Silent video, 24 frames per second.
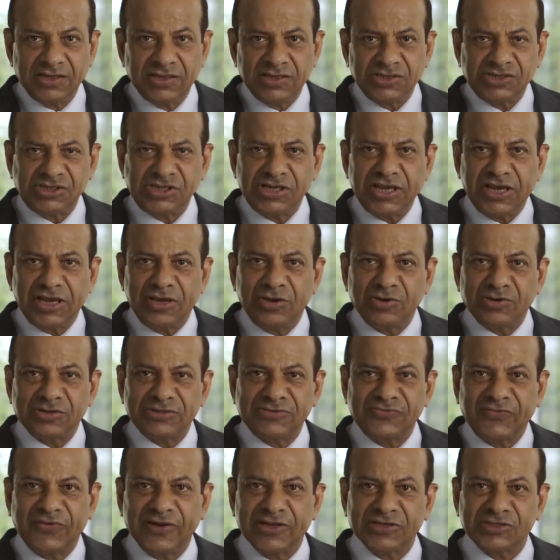CEOs
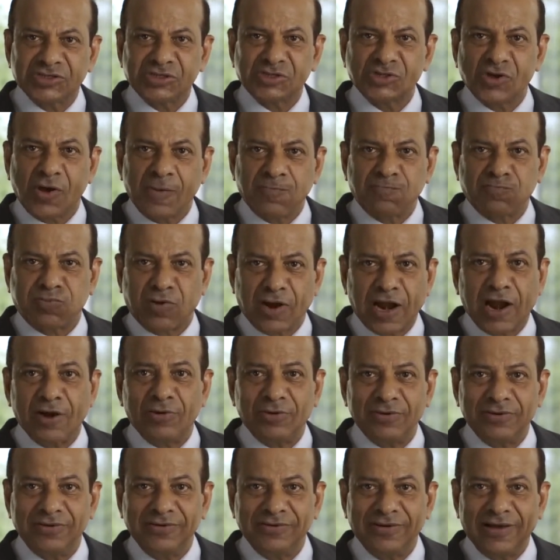feel so
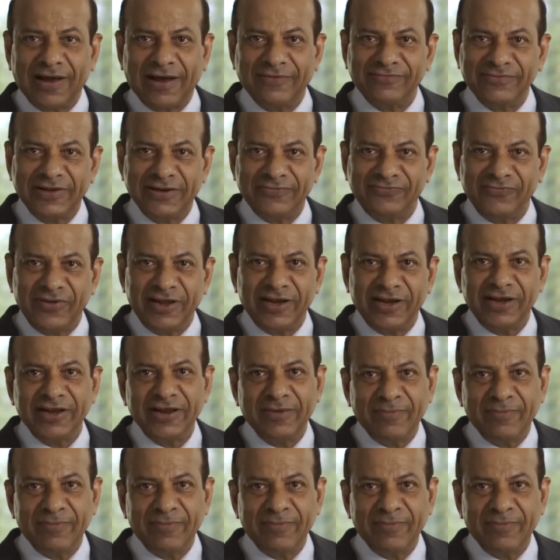proud of that very